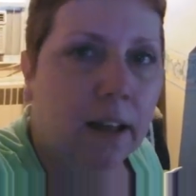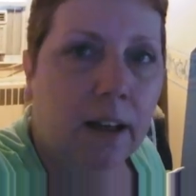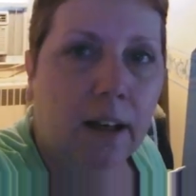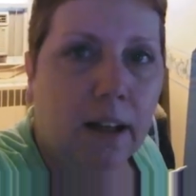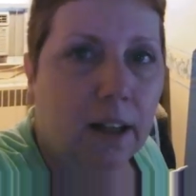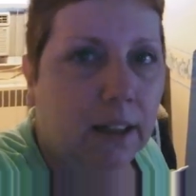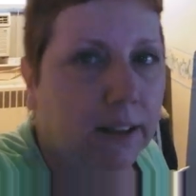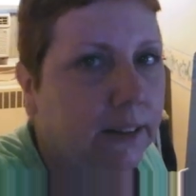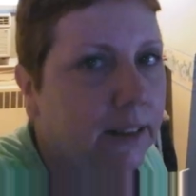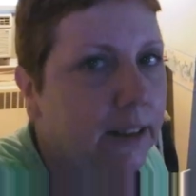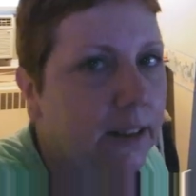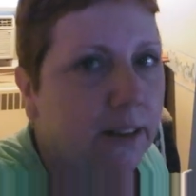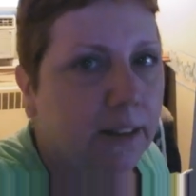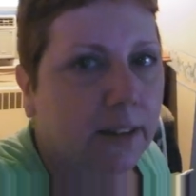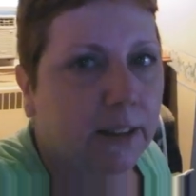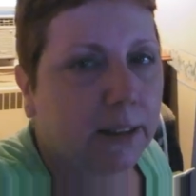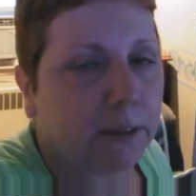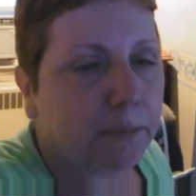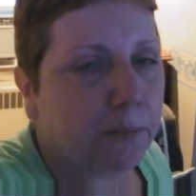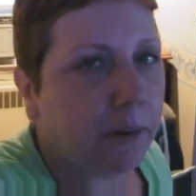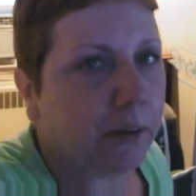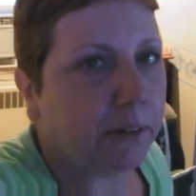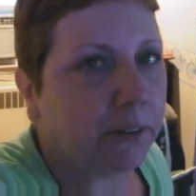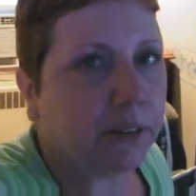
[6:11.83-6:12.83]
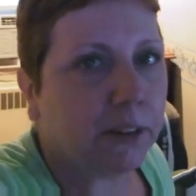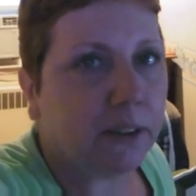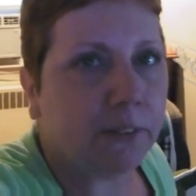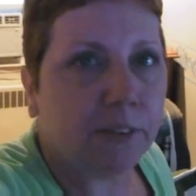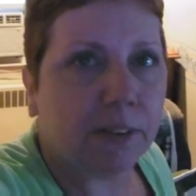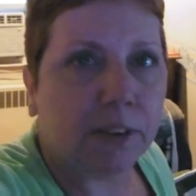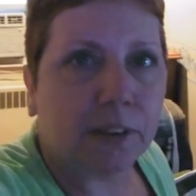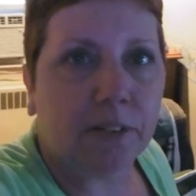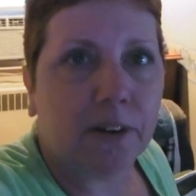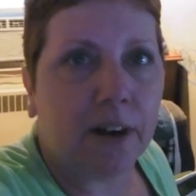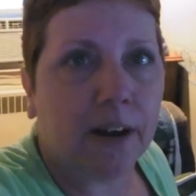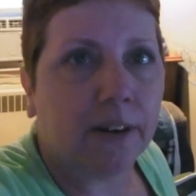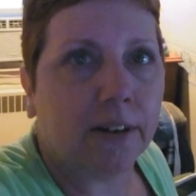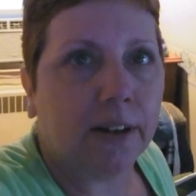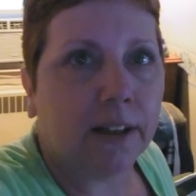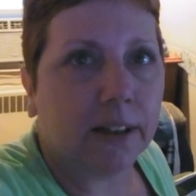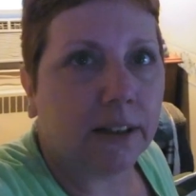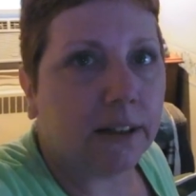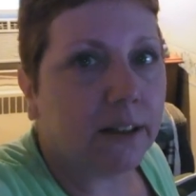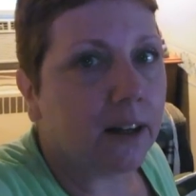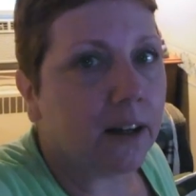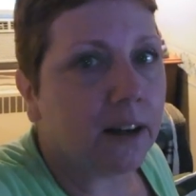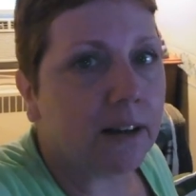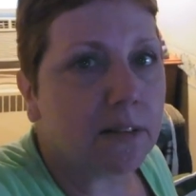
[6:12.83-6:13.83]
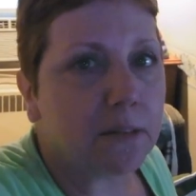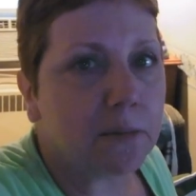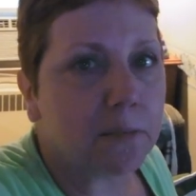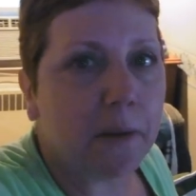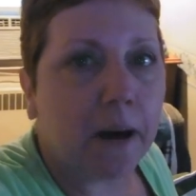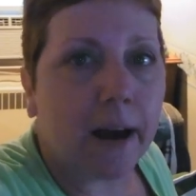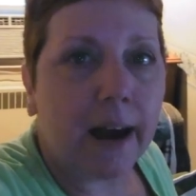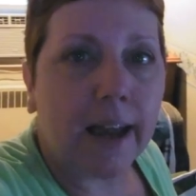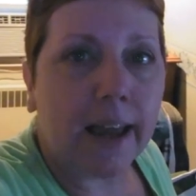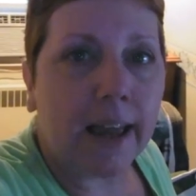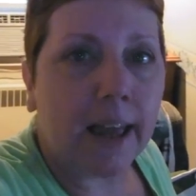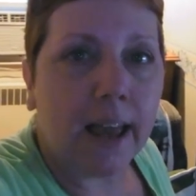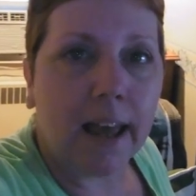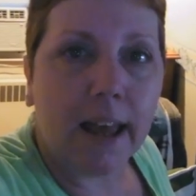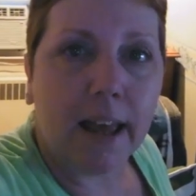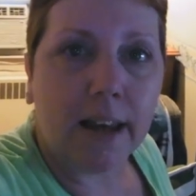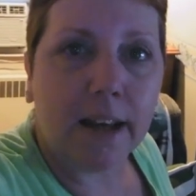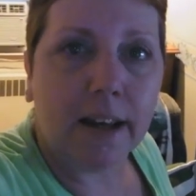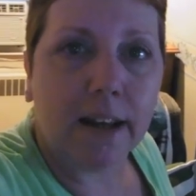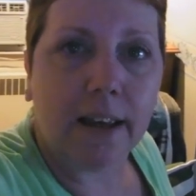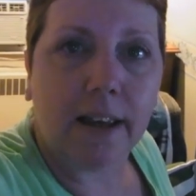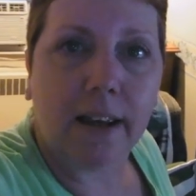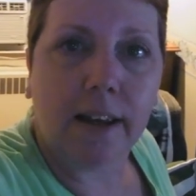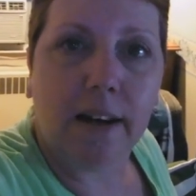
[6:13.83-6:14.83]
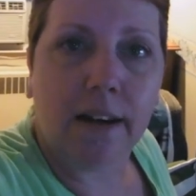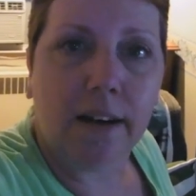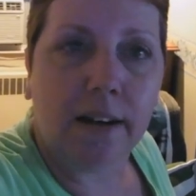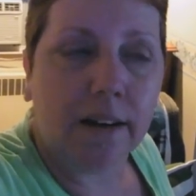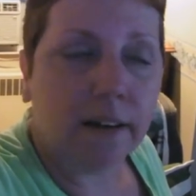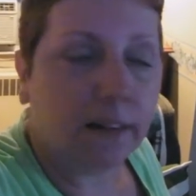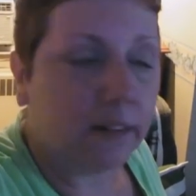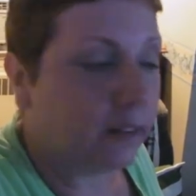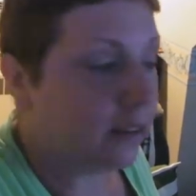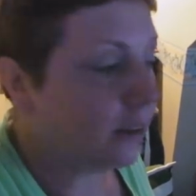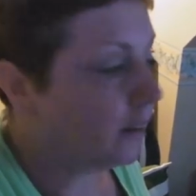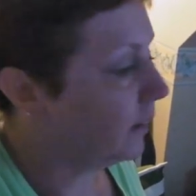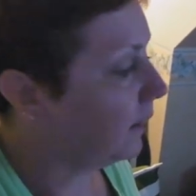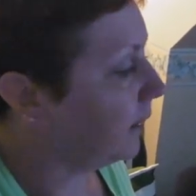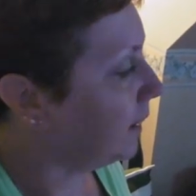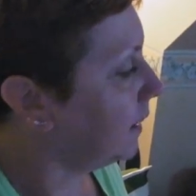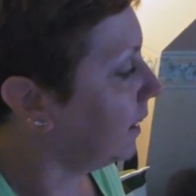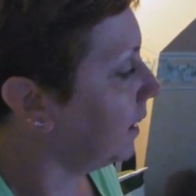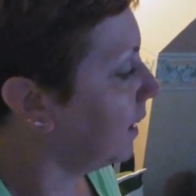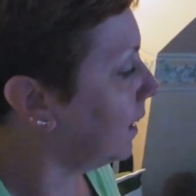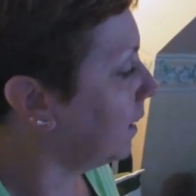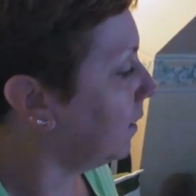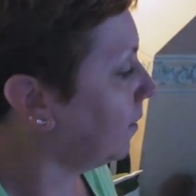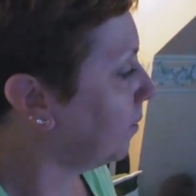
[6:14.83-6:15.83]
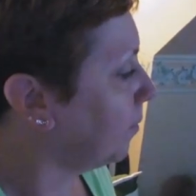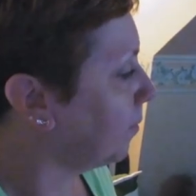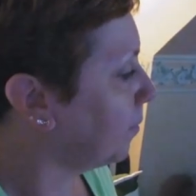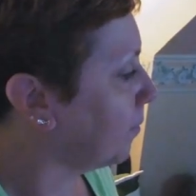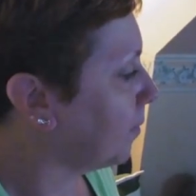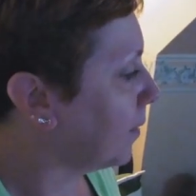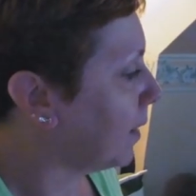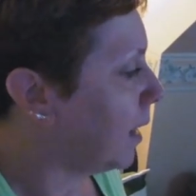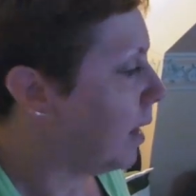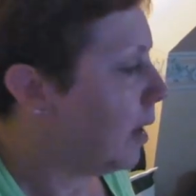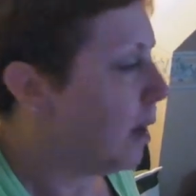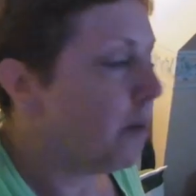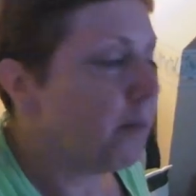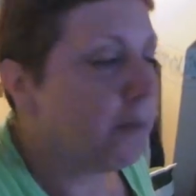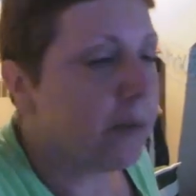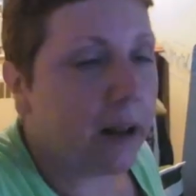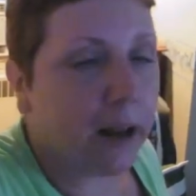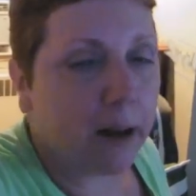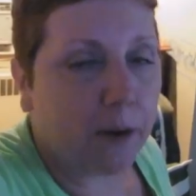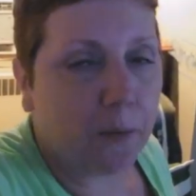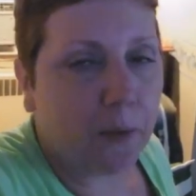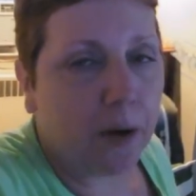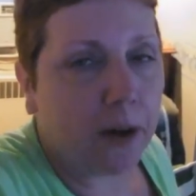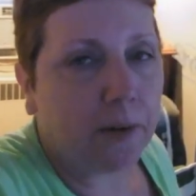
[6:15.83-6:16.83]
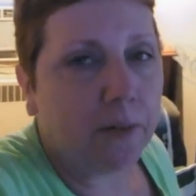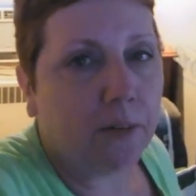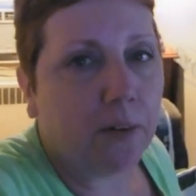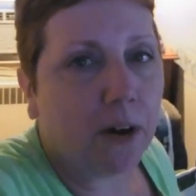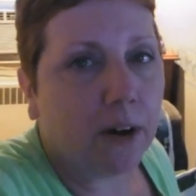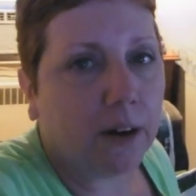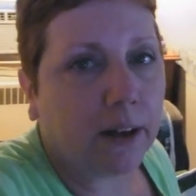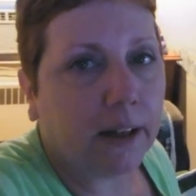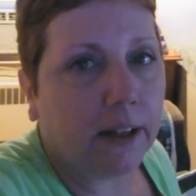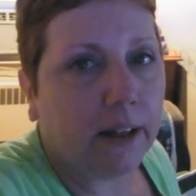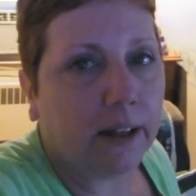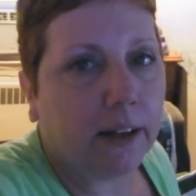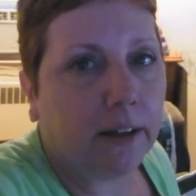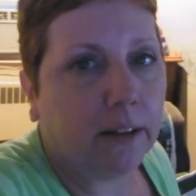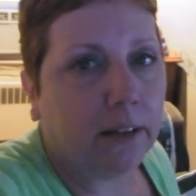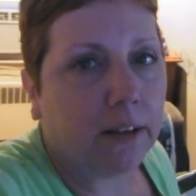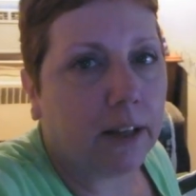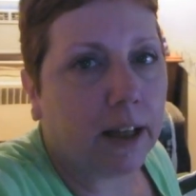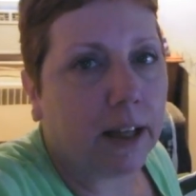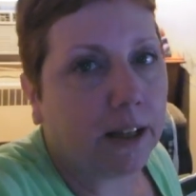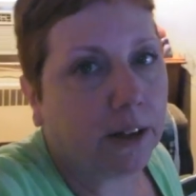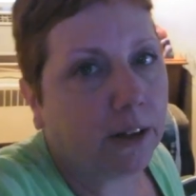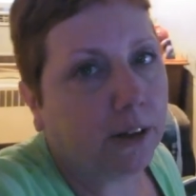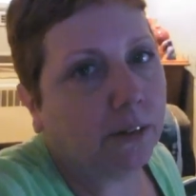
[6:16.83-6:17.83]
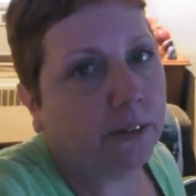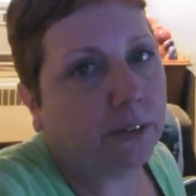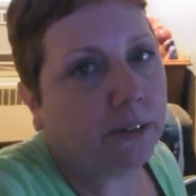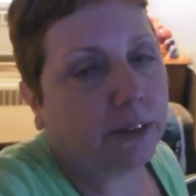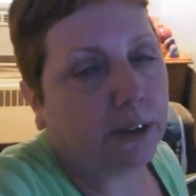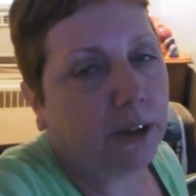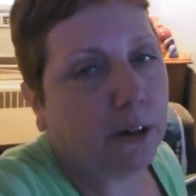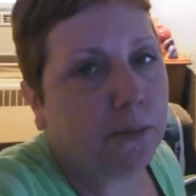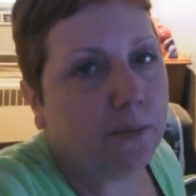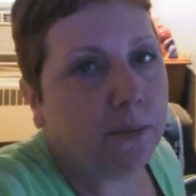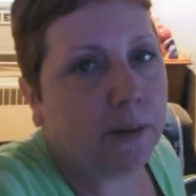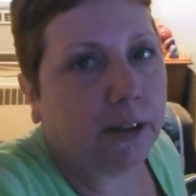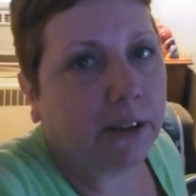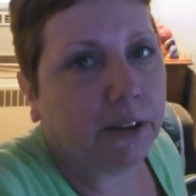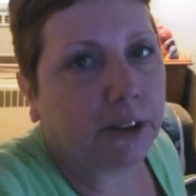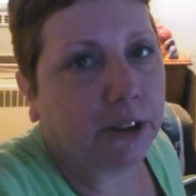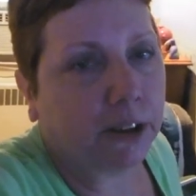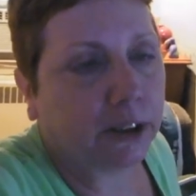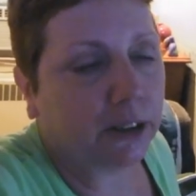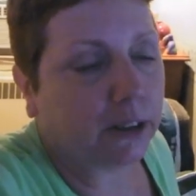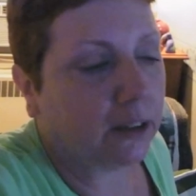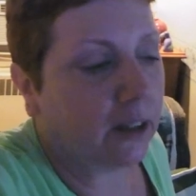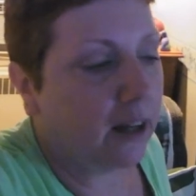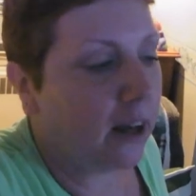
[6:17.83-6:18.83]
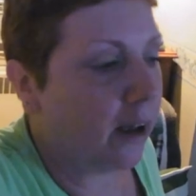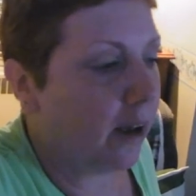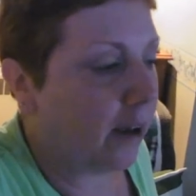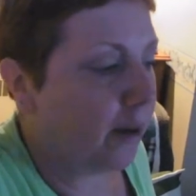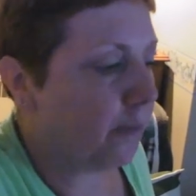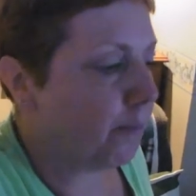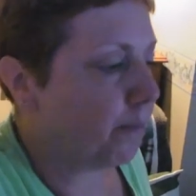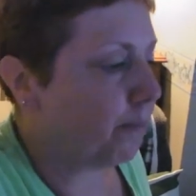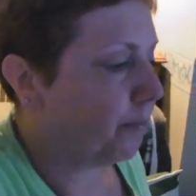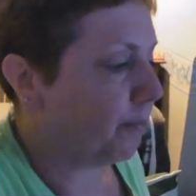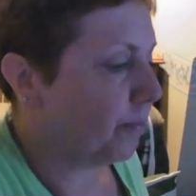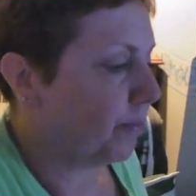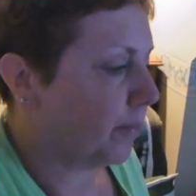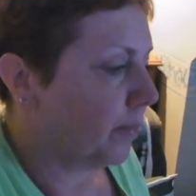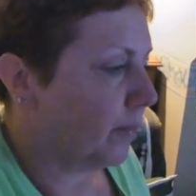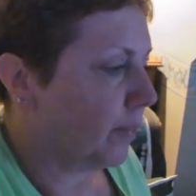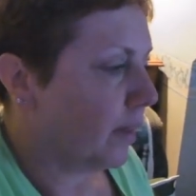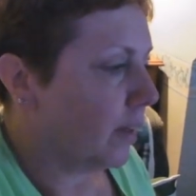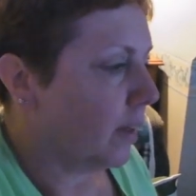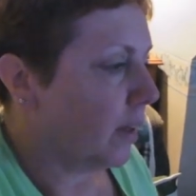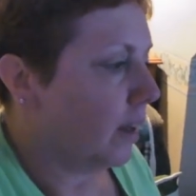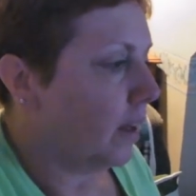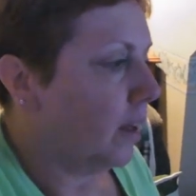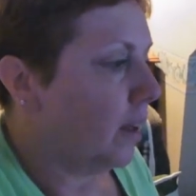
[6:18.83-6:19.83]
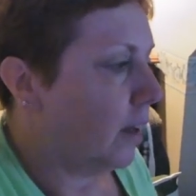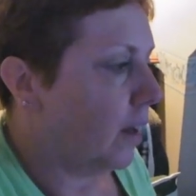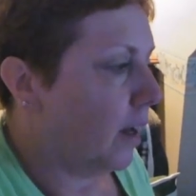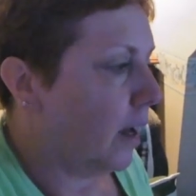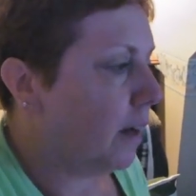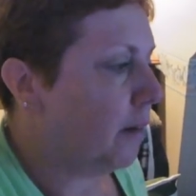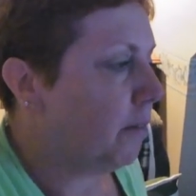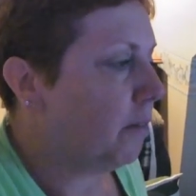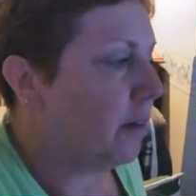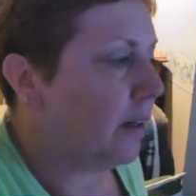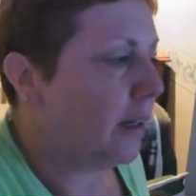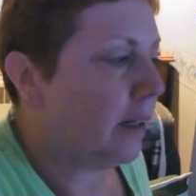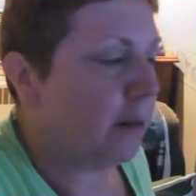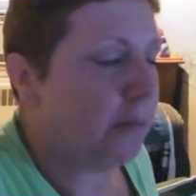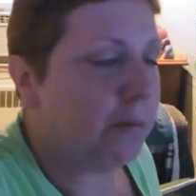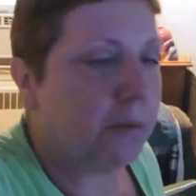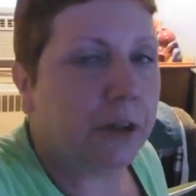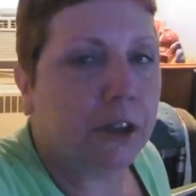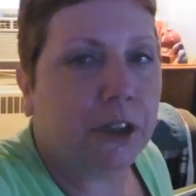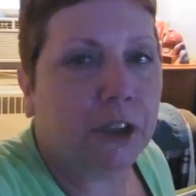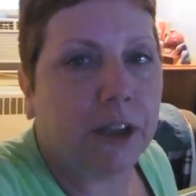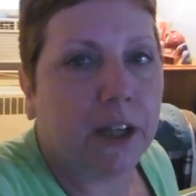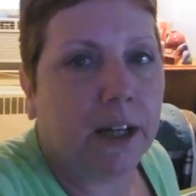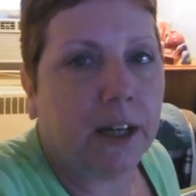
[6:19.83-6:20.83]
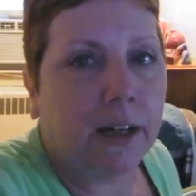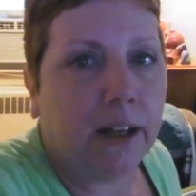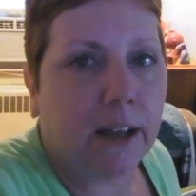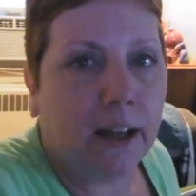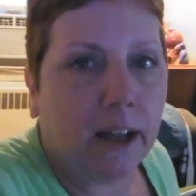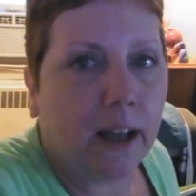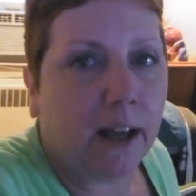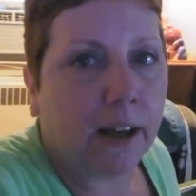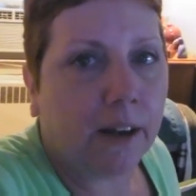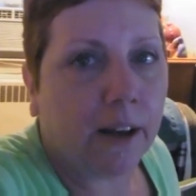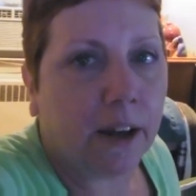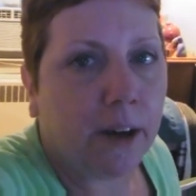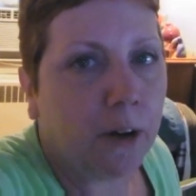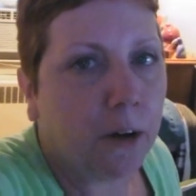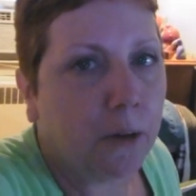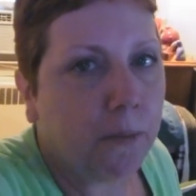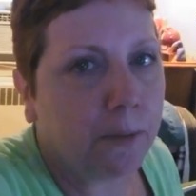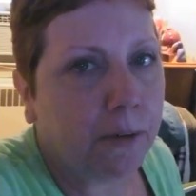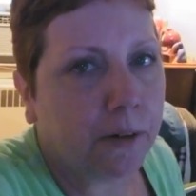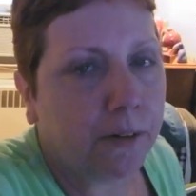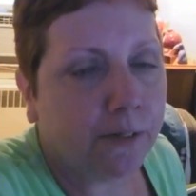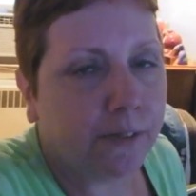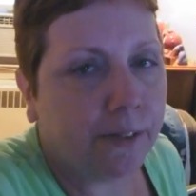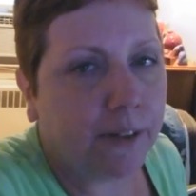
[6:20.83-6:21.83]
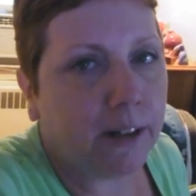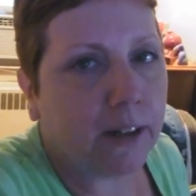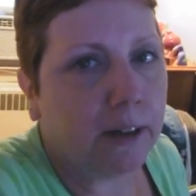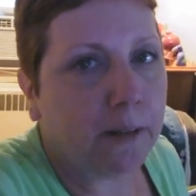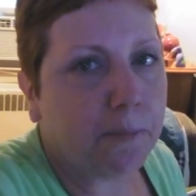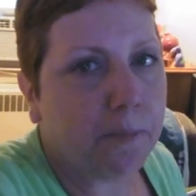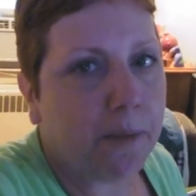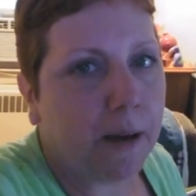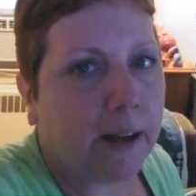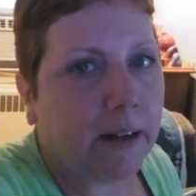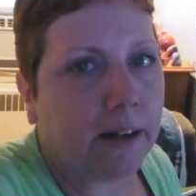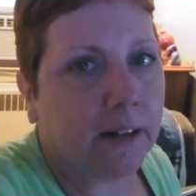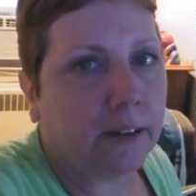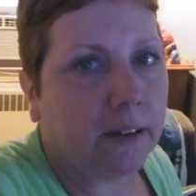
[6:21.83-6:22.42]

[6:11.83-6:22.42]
I tell you, this post office around here does my head in. Does it in. But anyway, Rocky, thank you so much. I really appreciate it. And I hope you're feeling better.